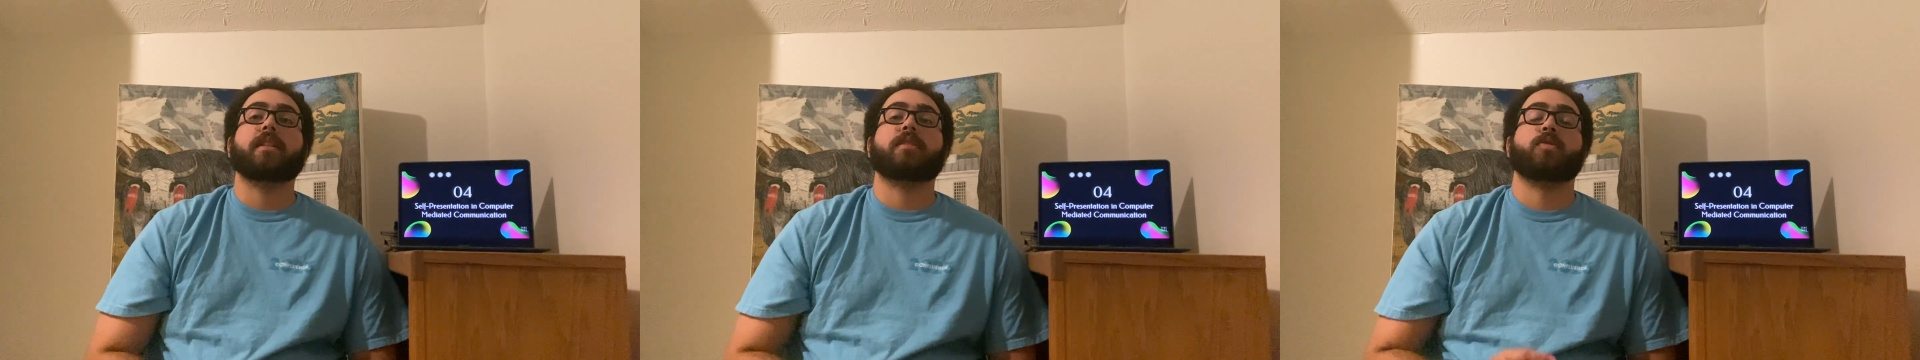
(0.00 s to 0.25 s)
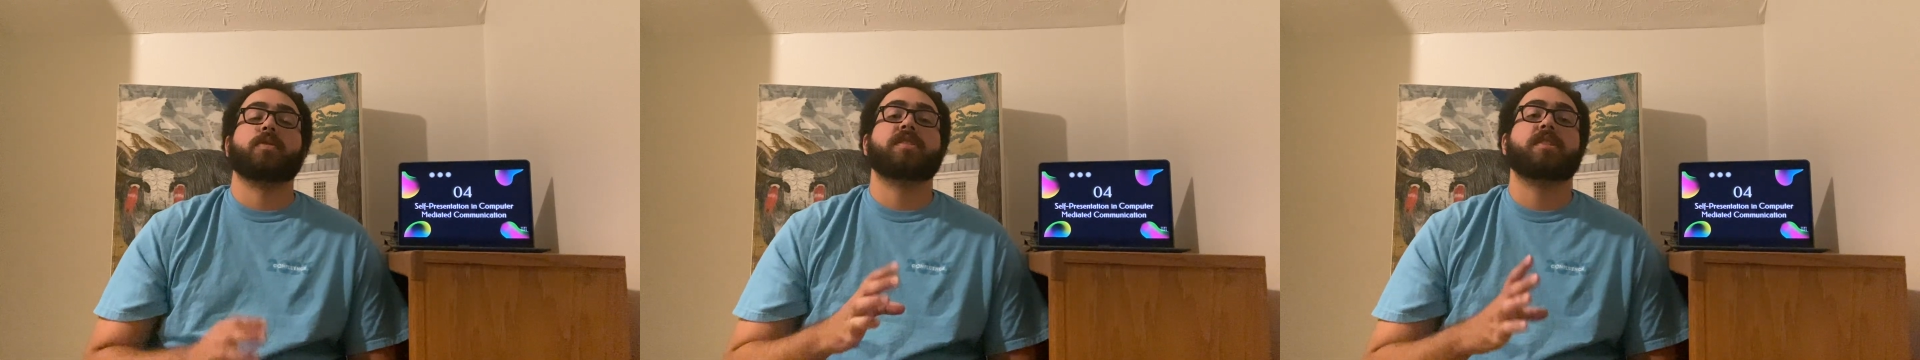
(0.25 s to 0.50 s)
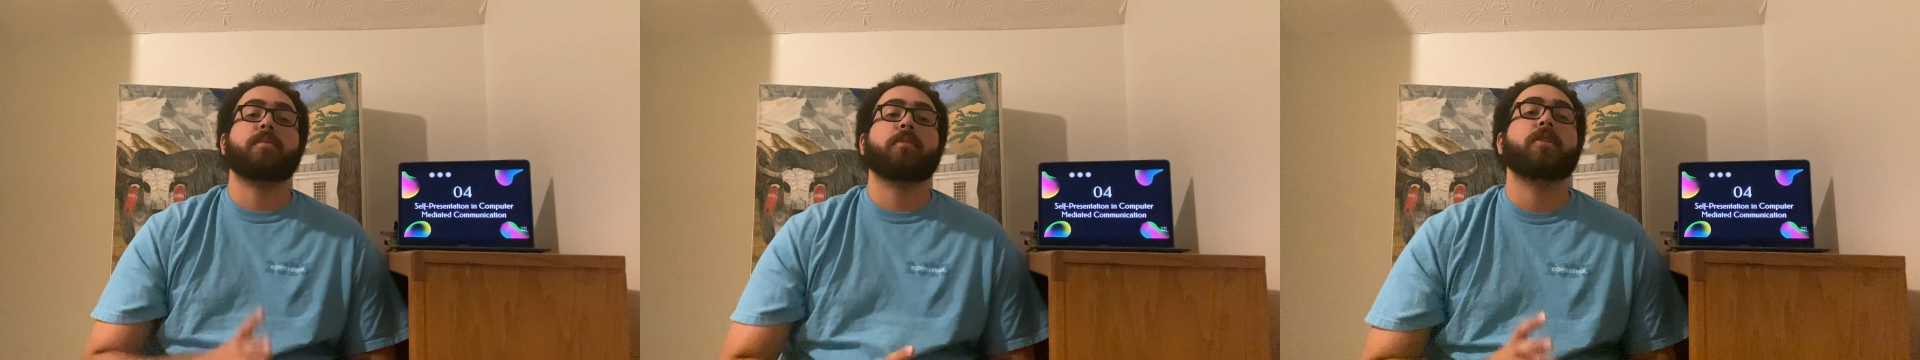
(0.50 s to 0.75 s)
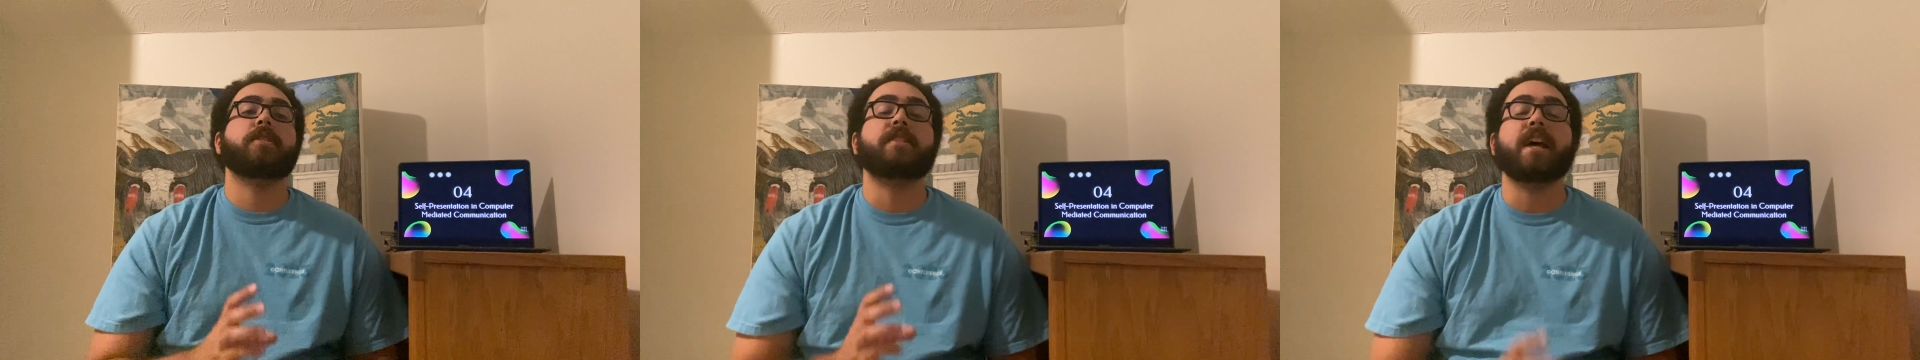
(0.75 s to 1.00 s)
to a
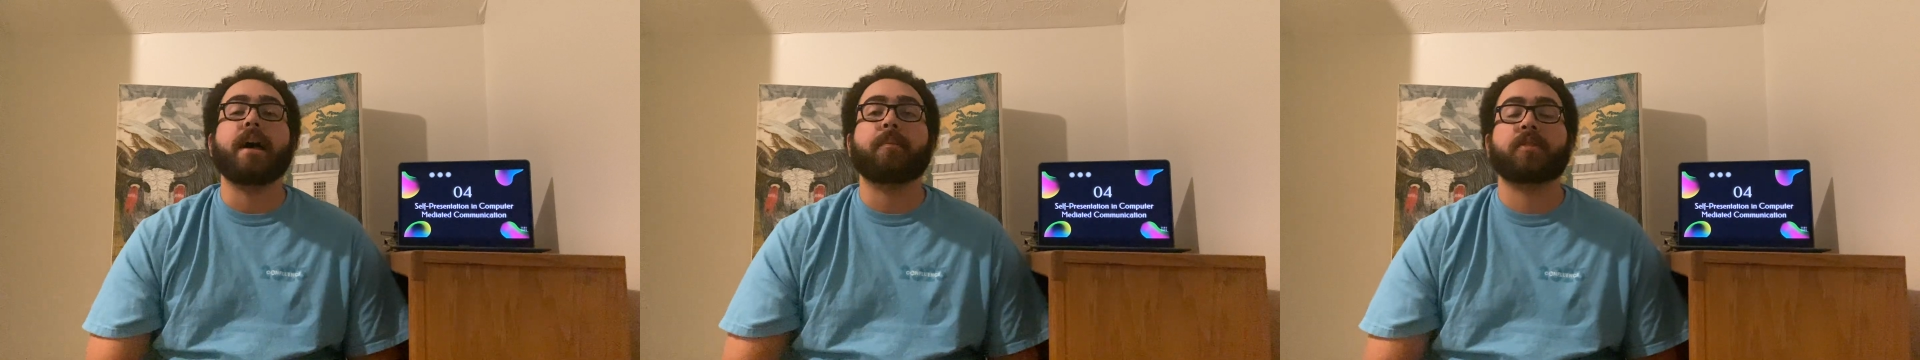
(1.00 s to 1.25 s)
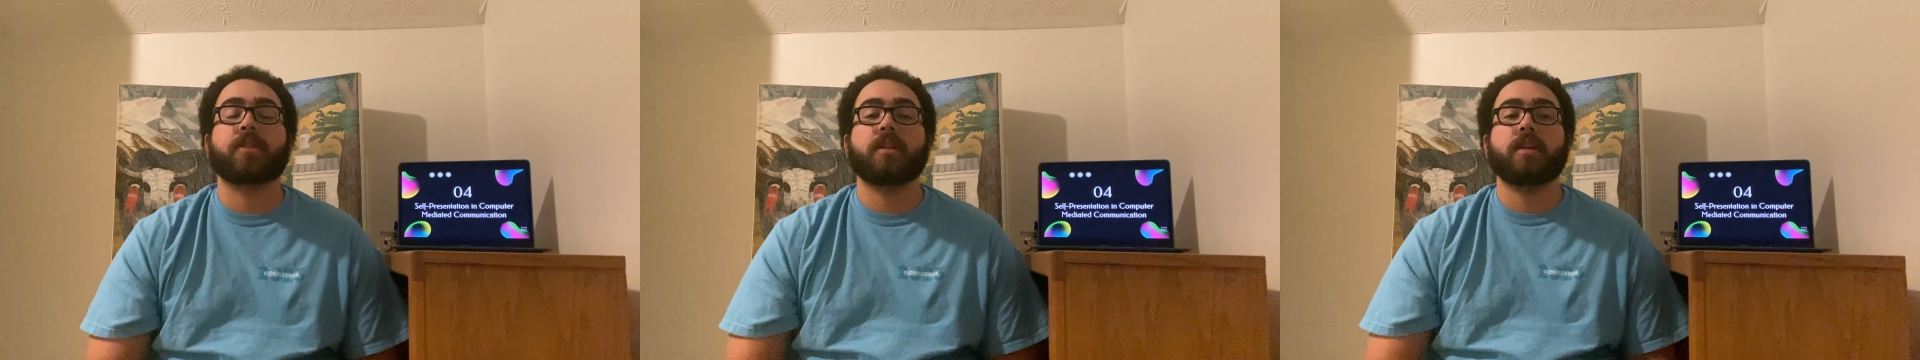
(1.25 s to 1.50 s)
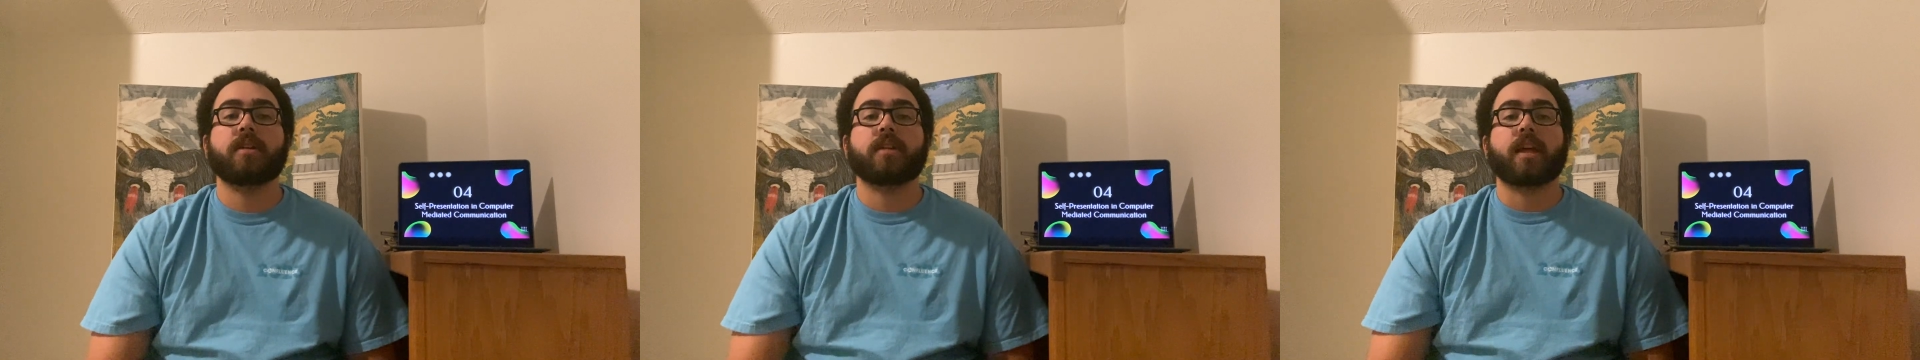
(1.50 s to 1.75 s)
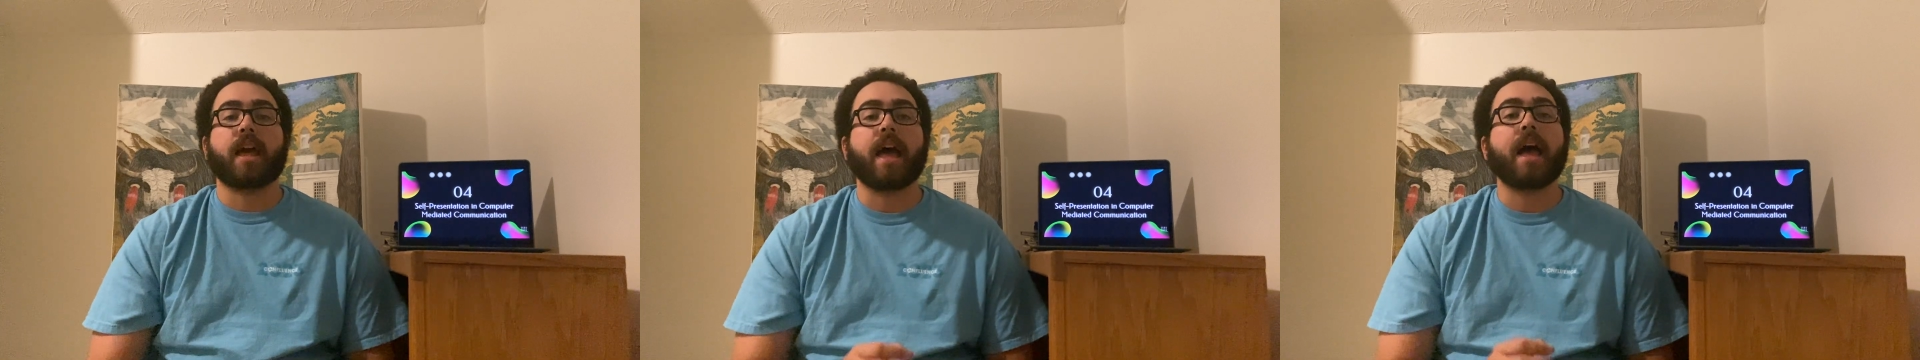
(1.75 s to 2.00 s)
similar depth
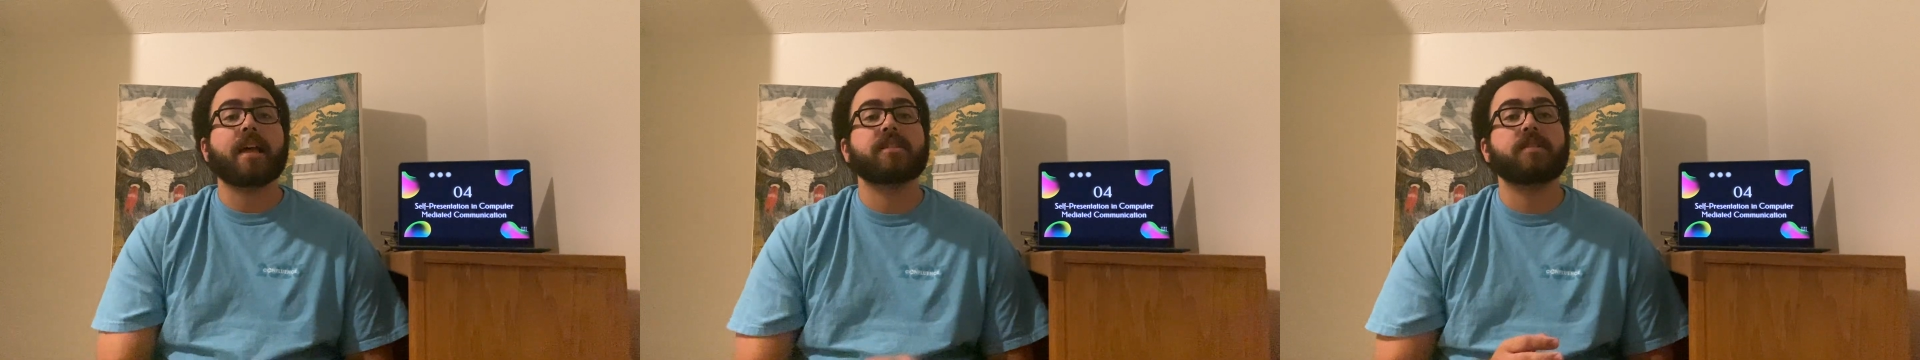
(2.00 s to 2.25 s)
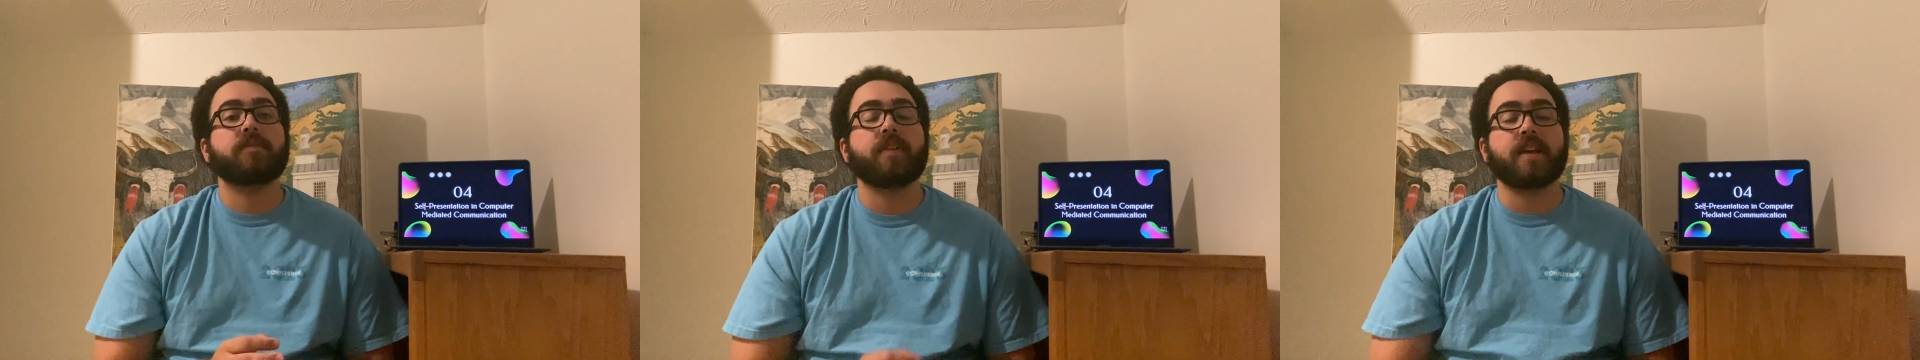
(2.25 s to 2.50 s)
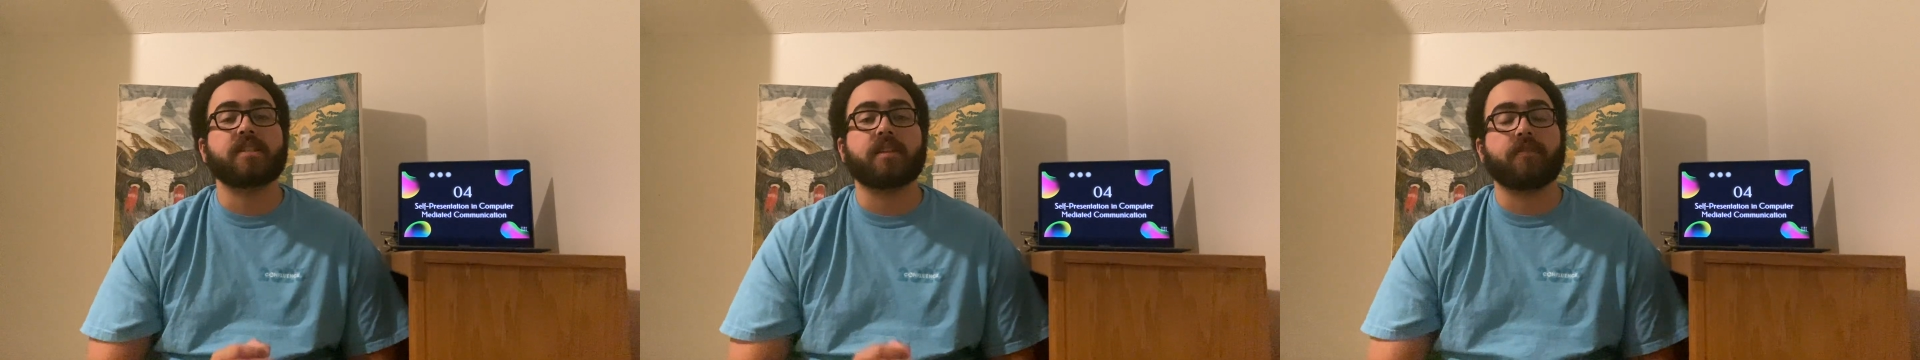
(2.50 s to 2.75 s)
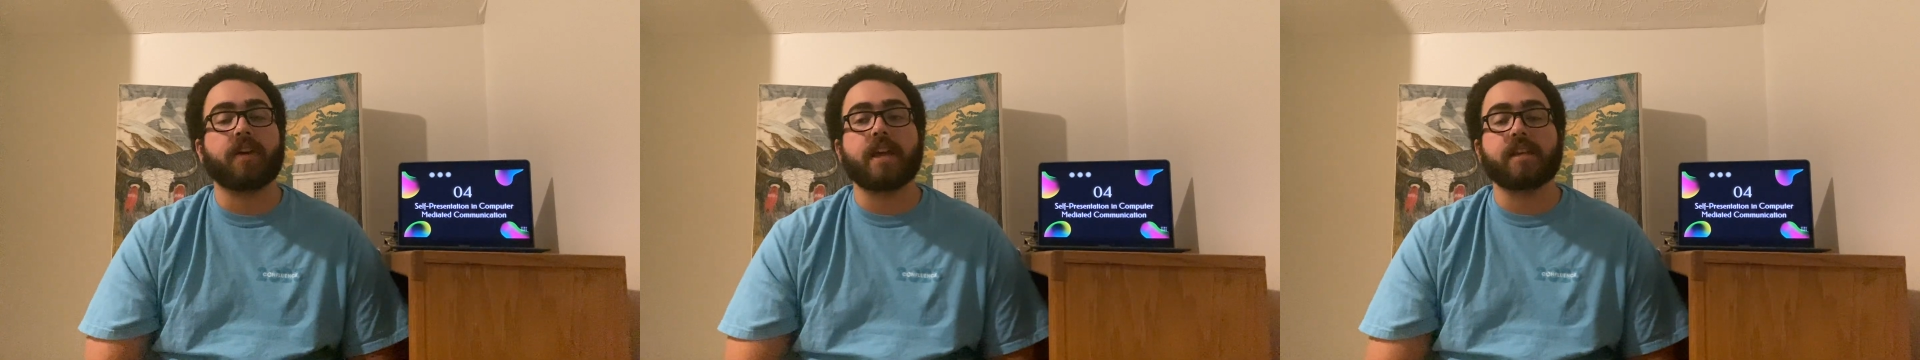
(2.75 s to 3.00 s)
as
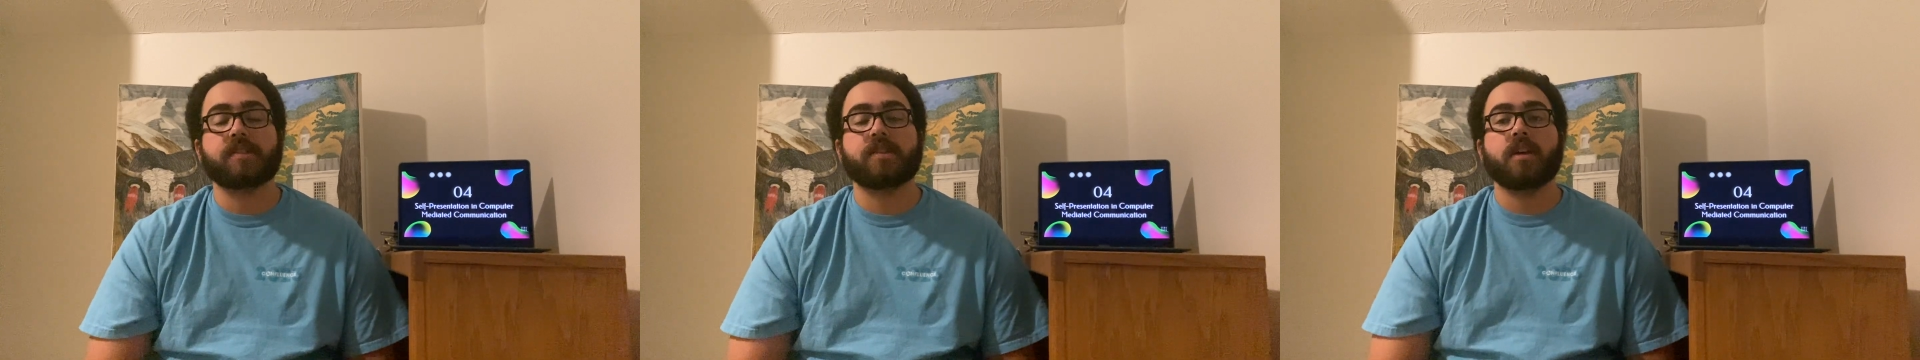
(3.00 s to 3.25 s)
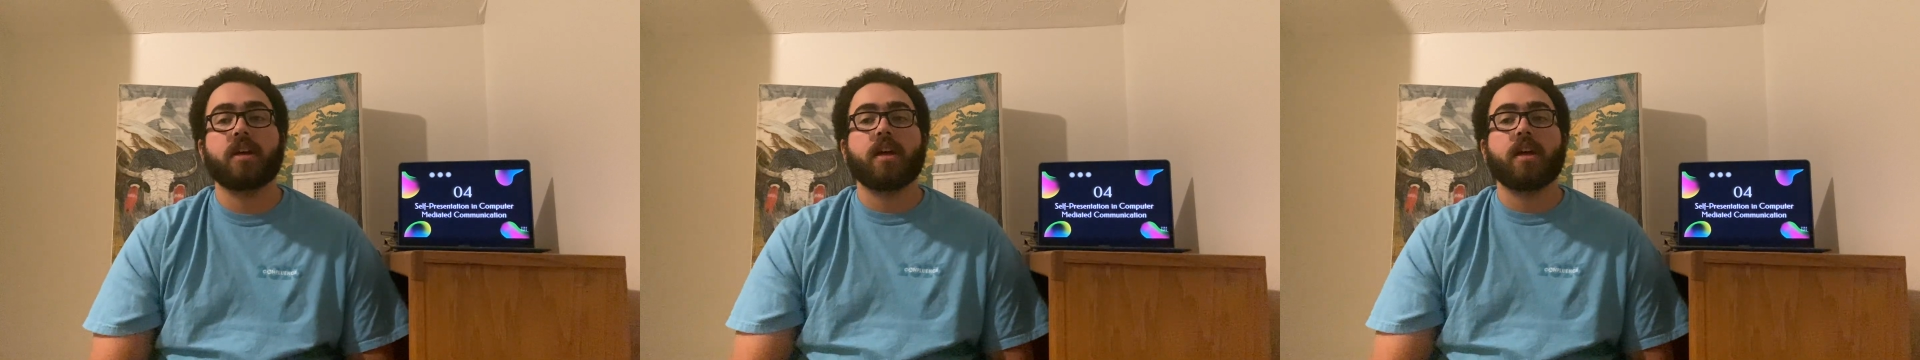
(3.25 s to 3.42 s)
face-to-face